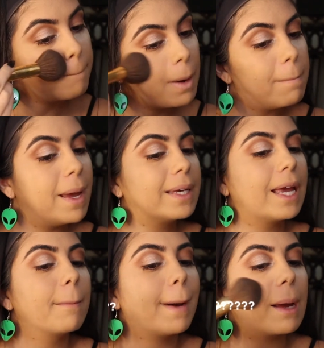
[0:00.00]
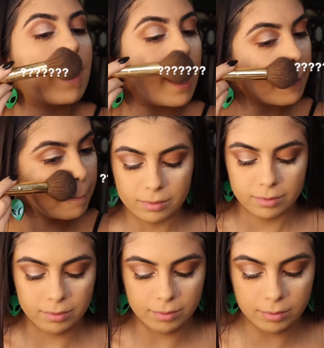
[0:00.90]
My baking bye-bye.
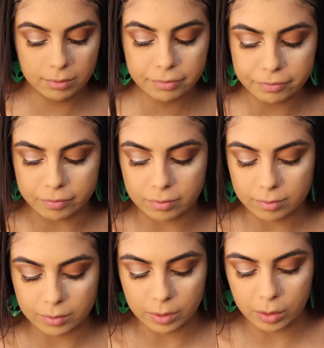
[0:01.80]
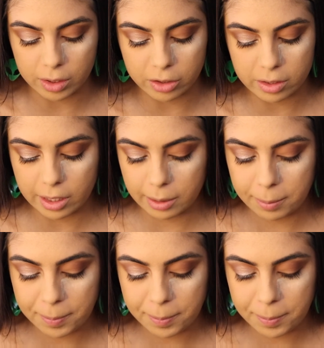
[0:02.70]
That's interesting.